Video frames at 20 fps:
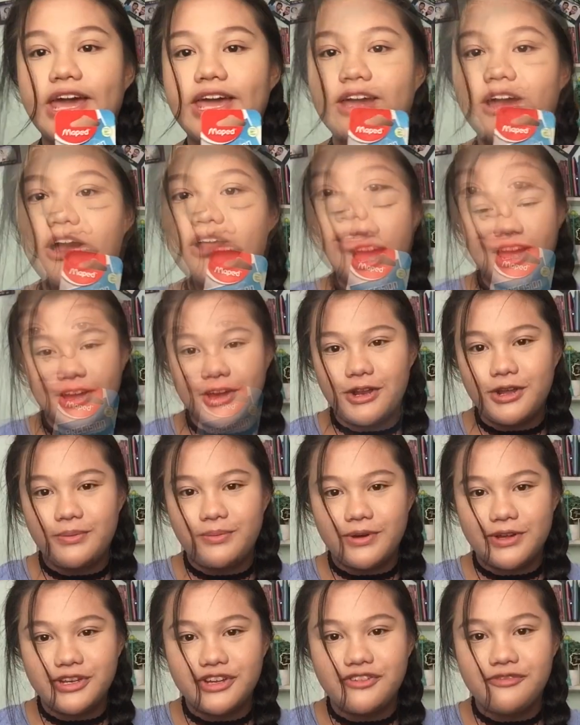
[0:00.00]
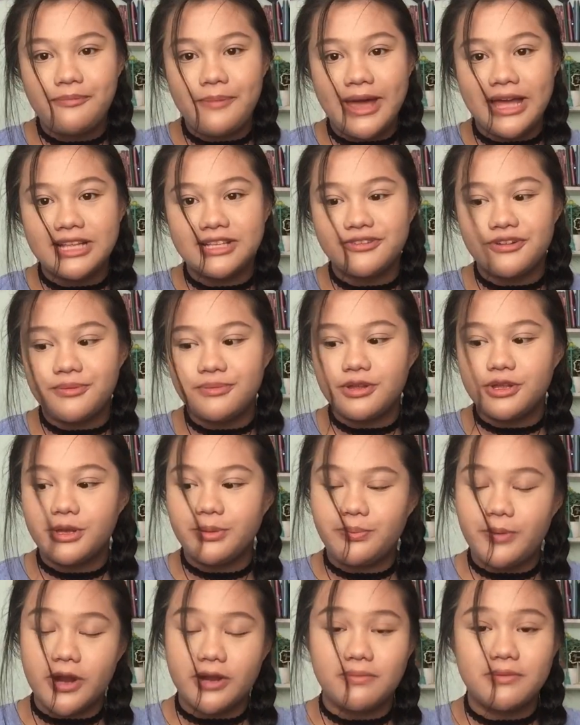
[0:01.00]
yeah, I got a bunch of pens from the
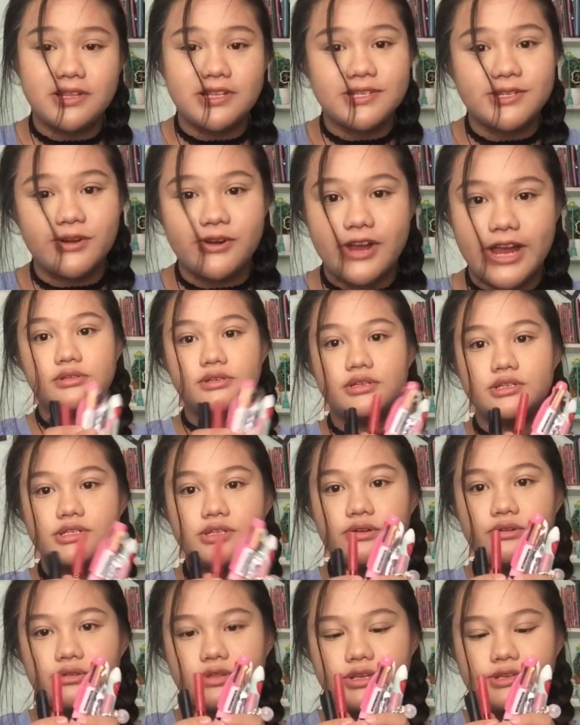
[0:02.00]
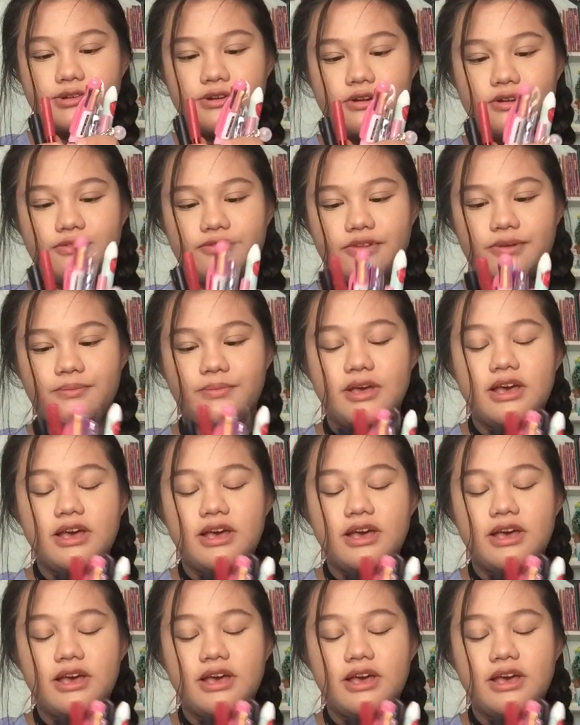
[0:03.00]
department store. So these are all.